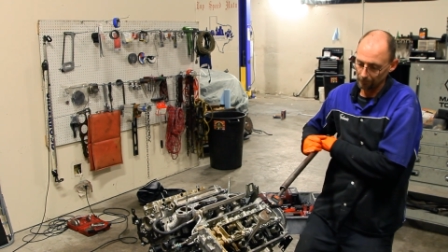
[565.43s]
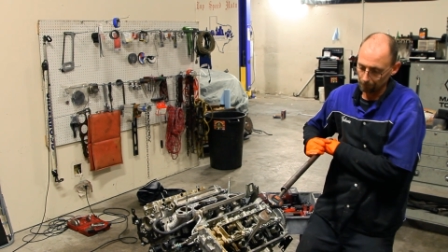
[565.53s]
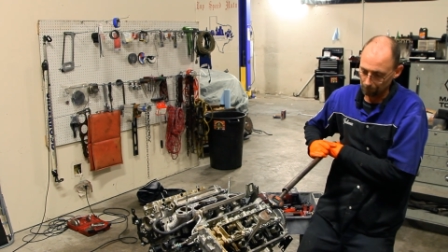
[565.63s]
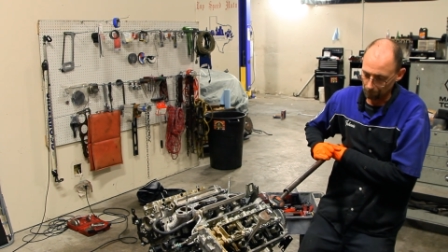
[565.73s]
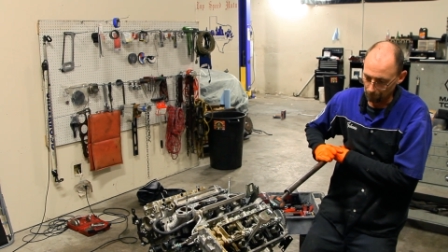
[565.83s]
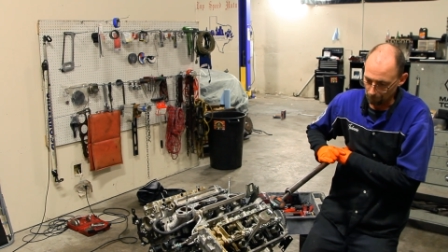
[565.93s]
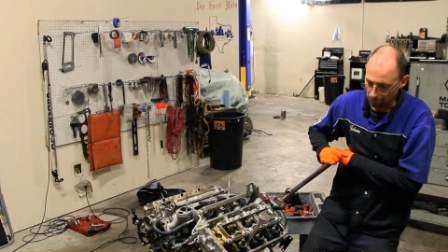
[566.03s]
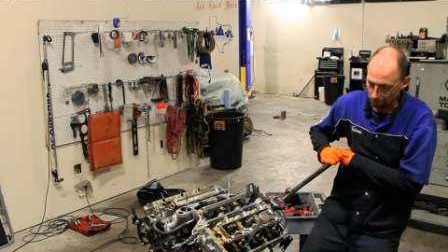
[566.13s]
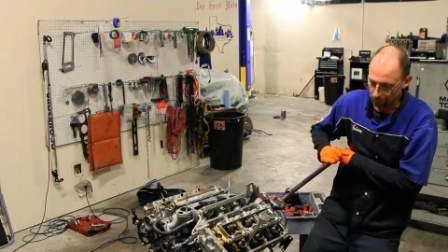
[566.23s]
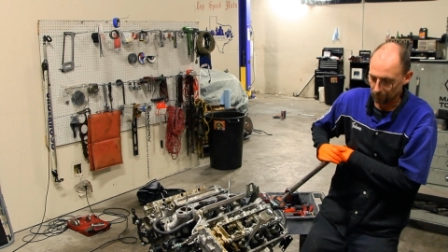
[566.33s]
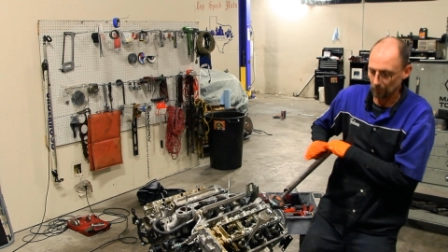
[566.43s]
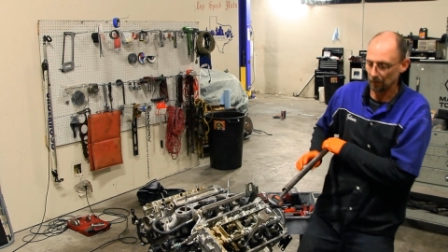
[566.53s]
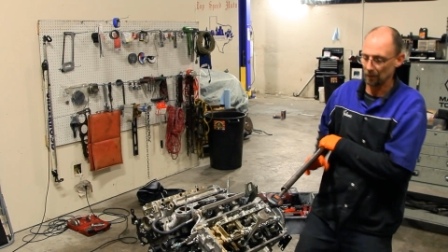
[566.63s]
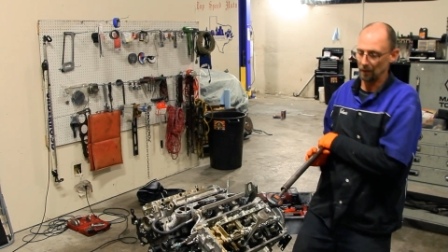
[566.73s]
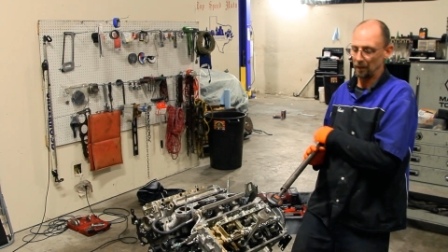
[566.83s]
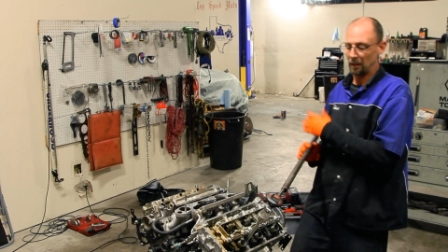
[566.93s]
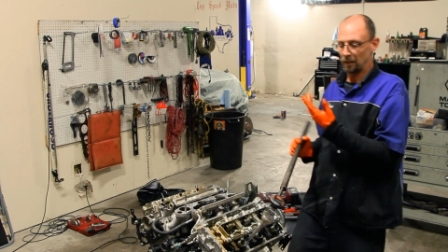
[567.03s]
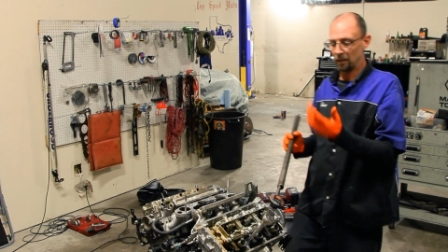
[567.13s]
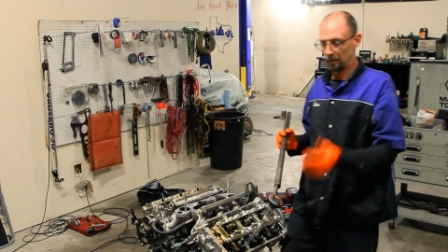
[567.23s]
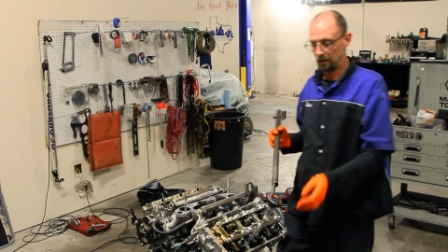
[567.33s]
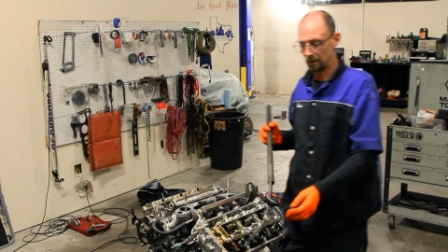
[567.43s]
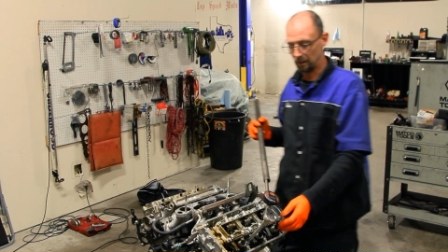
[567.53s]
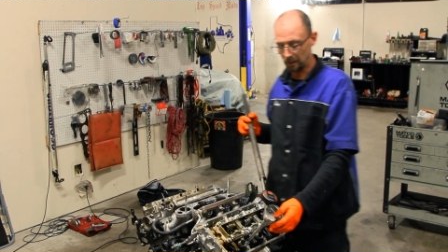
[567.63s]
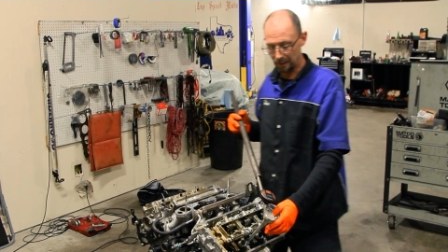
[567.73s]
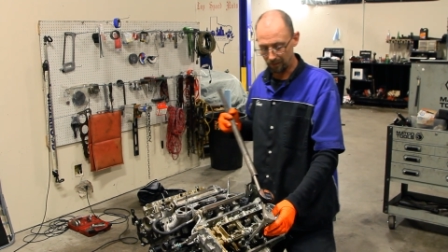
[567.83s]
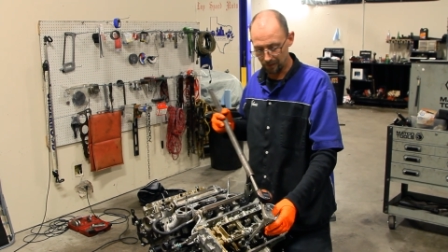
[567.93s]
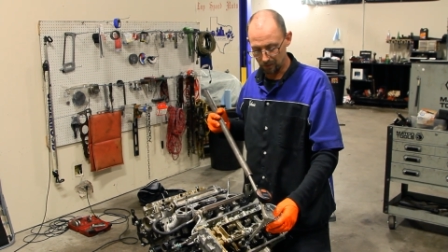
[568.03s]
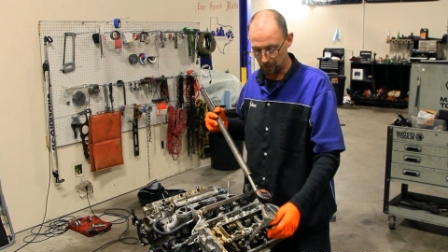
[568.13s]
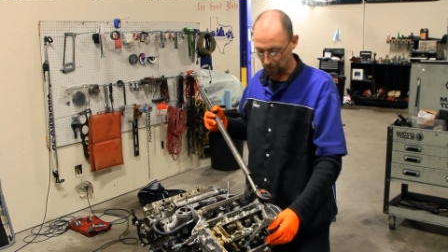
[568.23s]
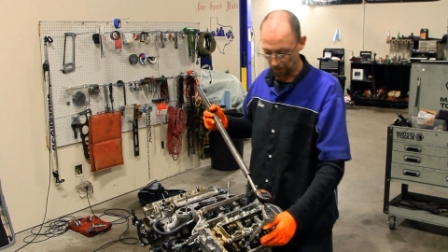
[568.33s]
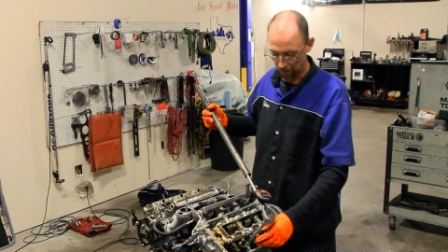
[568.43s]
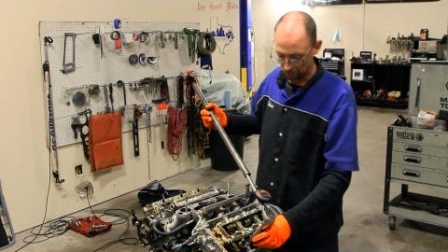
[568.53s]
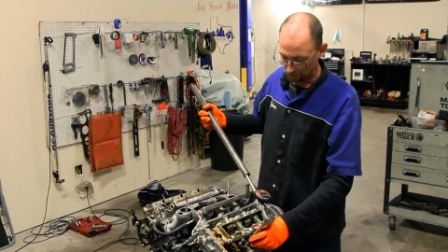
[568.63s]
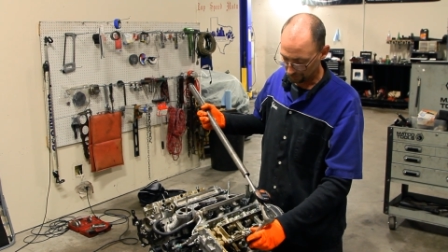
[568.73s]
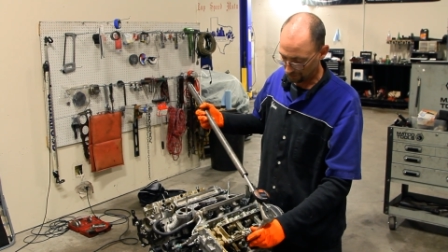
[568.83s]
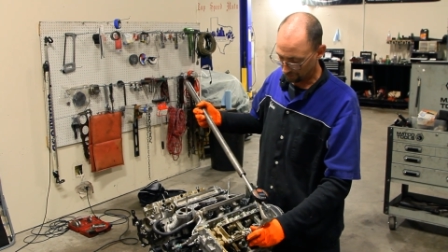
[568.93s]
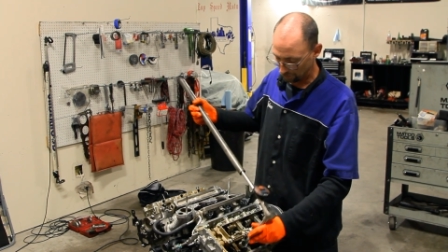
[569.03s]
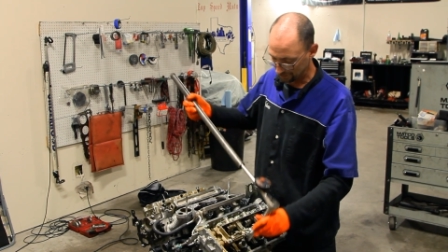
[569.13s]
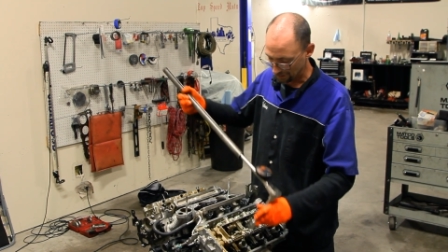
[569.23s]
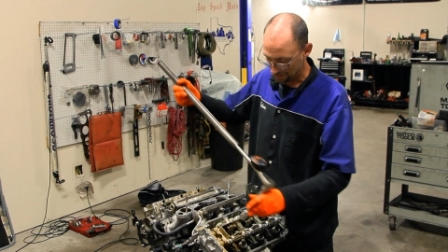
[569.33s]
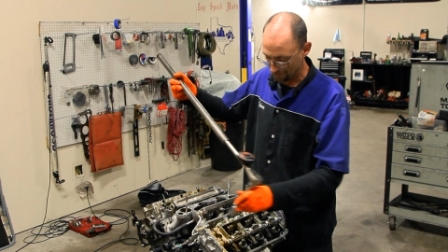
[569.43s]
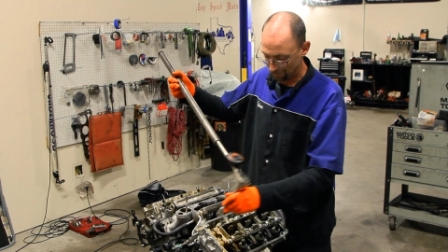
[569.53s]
In an area like this, you can get it all done at one time.